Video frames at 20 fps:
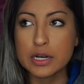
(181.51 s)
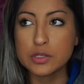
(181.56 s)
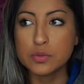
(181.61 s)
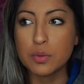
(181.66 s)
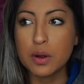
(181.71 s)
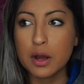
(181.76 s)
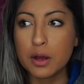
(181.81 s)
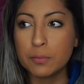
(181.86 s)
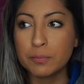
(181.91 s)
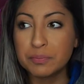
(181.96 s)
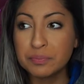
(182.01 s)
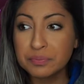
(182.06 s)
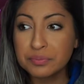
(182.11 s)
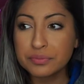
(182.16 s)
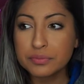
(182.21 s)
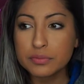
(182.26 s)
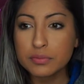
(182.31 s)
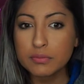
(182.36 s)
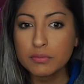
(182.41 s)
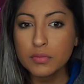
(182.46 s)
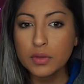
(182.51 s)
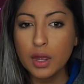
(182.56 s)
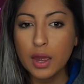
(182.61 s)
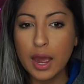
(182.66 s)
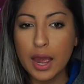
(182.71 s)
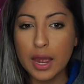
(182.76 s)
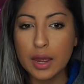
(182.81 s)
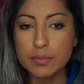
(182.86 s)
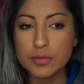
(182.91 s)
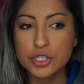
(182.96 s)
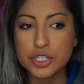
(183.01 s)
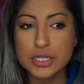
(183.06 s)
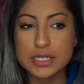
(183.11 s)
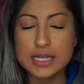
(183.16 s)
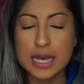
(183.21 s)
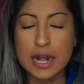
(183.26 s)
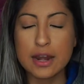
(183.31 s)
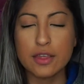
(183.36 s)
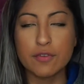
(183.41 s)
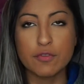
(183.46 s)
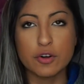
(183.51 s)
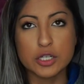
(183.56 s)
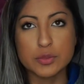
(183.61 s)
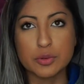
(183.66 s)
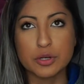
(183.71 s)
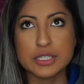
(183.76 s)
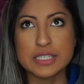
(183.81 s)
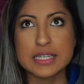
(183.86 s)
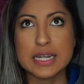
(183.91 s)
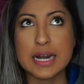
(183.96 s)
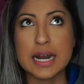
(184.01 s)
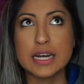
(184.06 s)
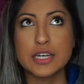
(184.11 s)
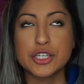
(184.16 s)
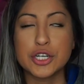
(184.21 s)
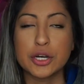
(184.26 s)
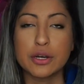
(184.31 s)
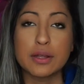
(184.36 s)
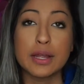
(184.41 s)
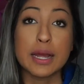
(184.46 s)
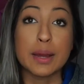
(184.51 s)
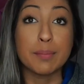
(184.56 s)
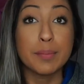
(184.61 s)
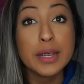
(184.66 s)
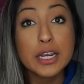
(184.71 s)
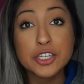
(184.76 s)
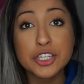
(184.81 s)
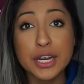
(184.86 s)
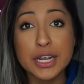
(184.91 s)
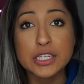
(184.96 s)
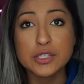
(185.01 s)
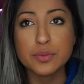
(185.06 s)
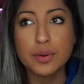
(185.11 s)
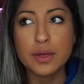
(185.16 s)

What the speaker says: as well. She's kind of the first person that I took like a big chance